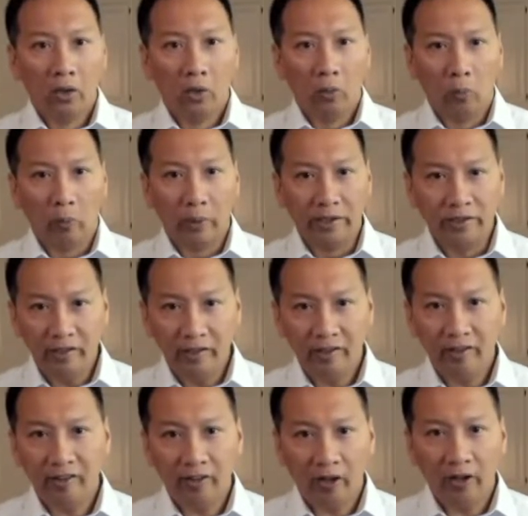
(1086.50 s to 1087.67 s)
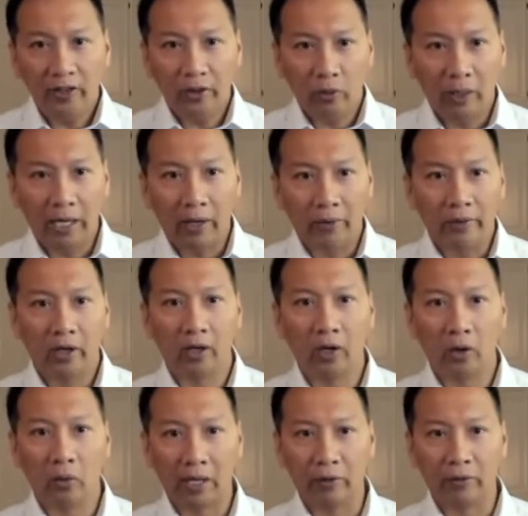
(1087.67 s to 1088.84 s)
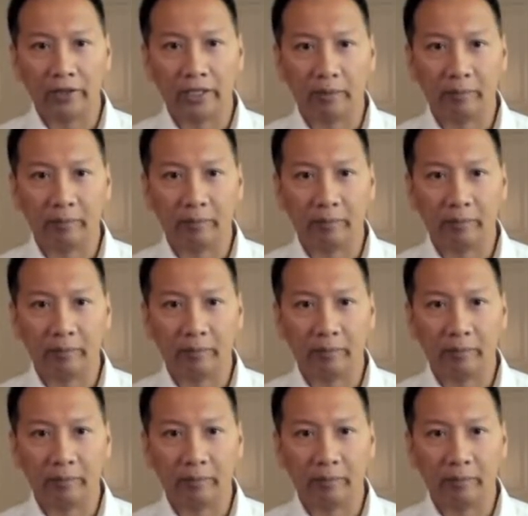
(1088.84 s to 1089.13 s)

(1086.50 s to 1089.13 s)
When Jesus saw the crowd around him, he